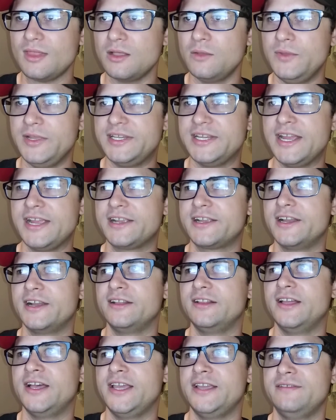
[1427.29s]
we take our
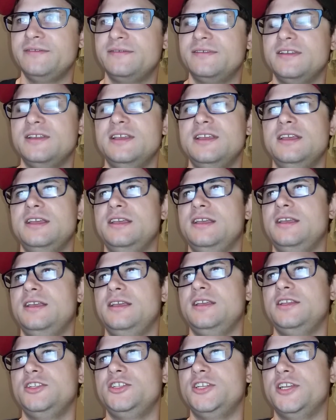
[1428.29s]
life
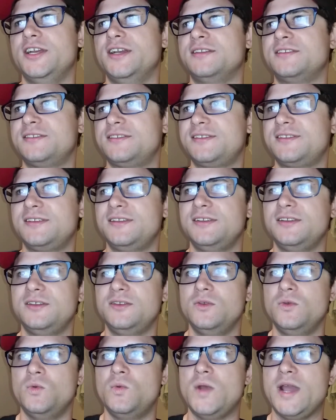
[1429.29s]
just
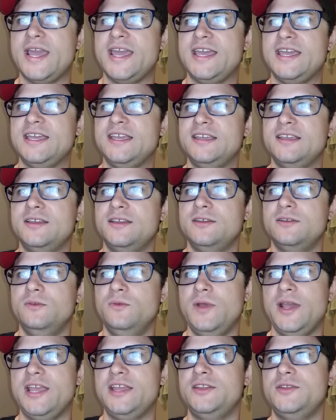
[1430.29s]
way,
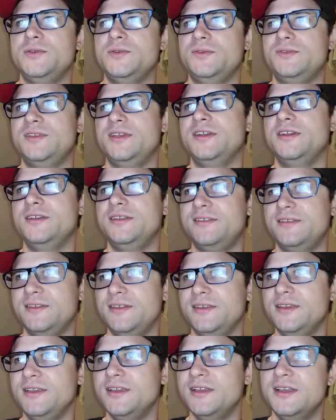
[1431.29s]
way too
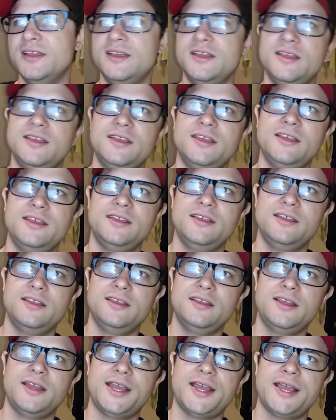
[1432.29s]
seriously.
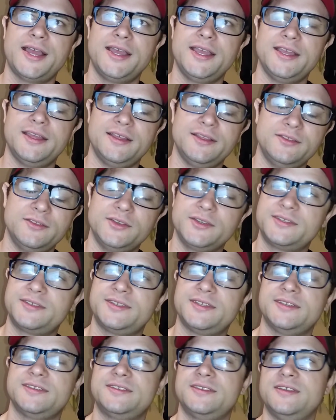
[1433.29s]
It
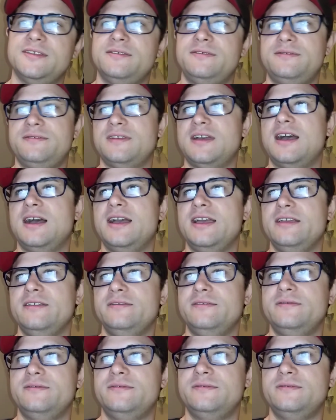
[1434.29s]
looks as if
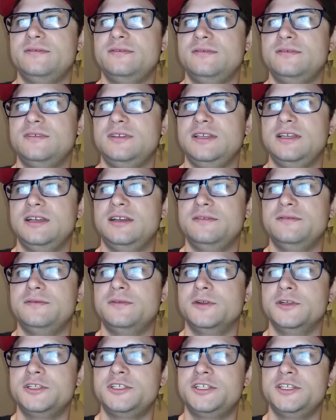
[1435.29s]
I've
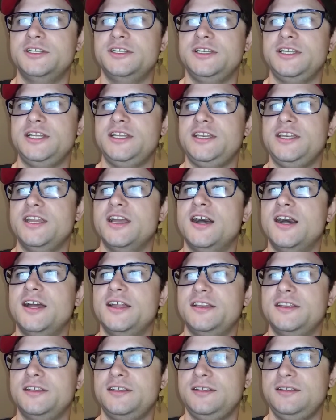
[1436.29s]
unfortunately
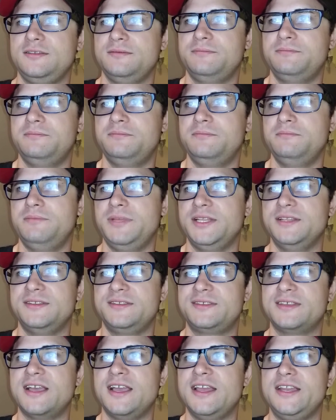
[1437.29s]
not been
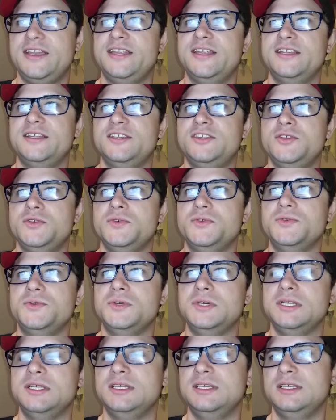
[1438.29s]
signed into
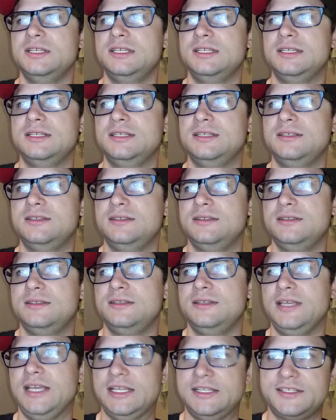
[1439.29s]

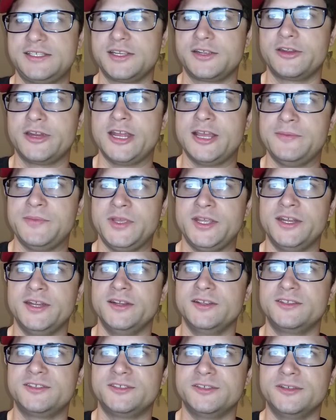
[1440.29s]
Instagram
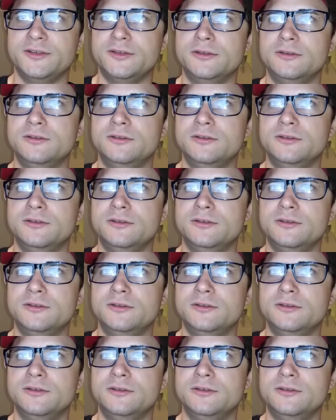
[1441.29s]
here, so